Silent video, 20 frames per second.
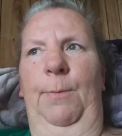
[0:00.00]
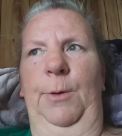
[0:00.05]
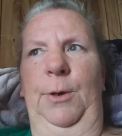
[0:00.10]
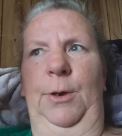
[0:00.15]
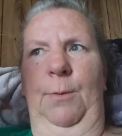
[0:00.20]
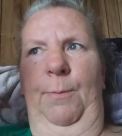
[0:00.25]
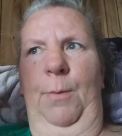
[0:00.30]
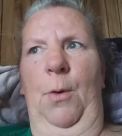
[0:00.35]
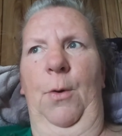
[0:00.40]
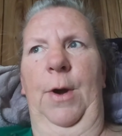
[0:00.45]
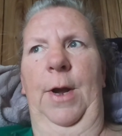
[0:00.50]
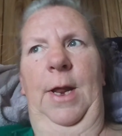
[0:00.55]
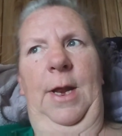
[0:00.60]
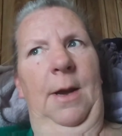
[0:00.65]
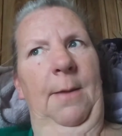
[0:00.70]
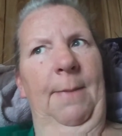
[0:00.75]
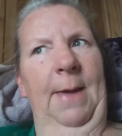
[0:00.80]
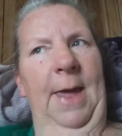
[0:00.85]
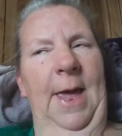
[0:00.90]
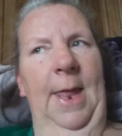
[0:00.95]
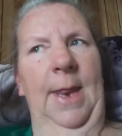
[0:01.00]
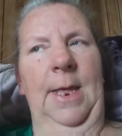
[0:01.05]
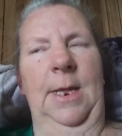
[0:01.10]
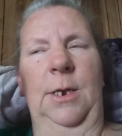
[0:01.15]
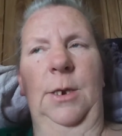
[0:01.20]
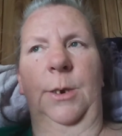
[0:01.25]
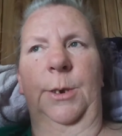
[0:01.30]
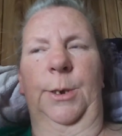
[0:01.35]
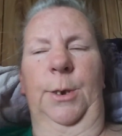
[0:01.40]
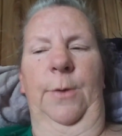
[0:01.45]
You pour it in a pan
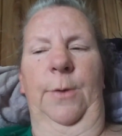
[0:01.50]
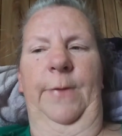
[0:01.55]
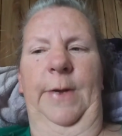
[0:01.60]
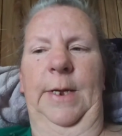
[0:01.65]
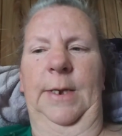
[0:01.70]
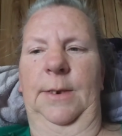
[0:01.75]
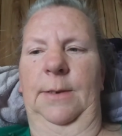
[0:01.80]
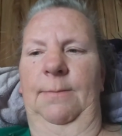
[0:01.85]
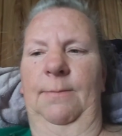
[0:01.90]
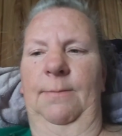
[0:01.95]
and you serve it